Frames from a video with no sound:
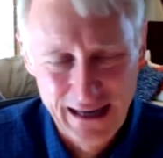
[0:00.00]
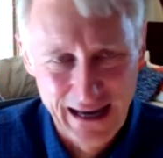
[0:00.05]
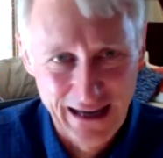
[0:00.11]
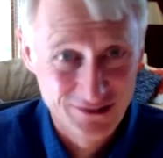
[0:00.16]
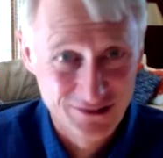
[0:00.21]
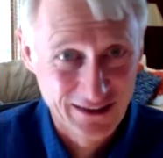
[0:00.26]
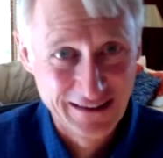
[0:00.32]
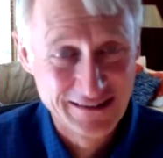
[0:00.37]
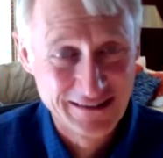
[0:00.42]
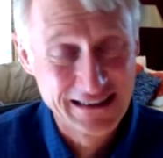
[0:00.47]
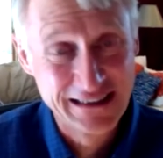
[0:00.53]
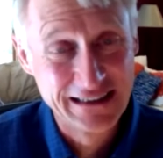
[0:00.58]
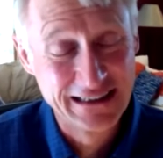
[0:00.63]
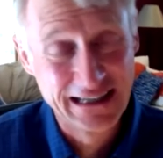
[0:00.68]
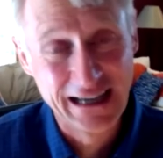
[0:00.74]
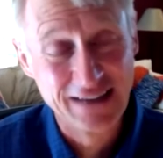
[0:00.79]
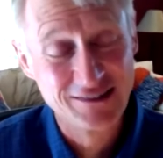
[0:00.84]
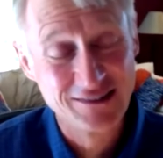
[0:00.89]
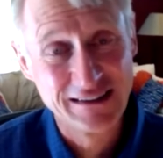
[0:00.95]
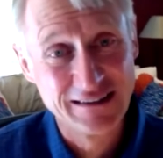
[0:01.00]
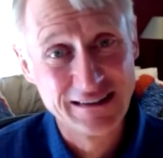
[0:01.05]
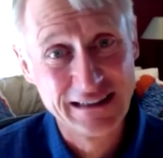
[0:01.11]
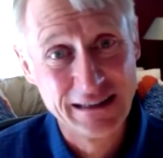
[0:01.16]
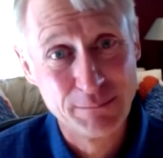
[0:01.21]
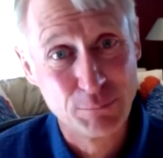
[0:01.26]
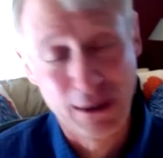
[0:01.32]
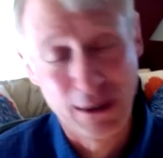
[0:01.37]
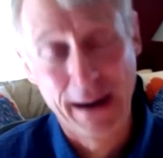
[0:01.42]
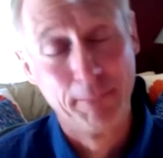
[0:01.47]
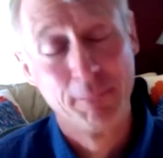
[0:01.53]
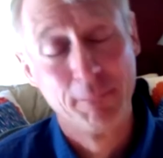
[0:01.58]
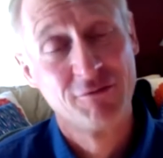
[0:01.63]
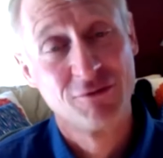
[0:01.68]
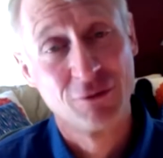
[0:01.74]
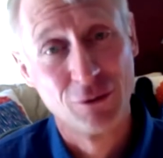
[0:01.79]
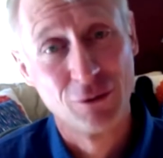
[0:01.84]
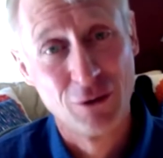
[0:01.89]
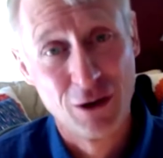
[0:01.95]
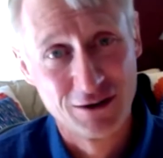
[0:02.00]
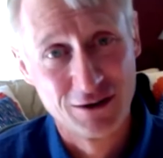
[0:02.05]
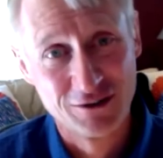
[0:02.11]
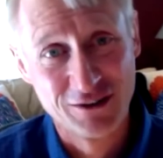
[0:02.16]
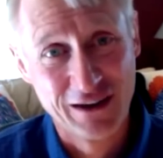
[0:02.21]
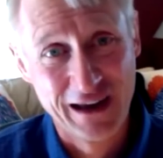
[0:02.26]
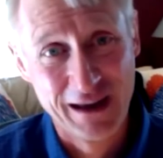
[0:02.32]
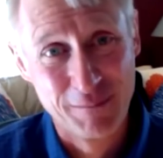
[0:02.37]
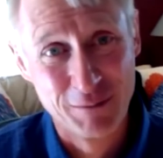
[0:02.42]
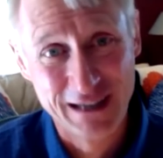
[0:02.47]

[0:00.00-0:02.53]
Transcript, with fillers: SAT and ACT prep for a long time.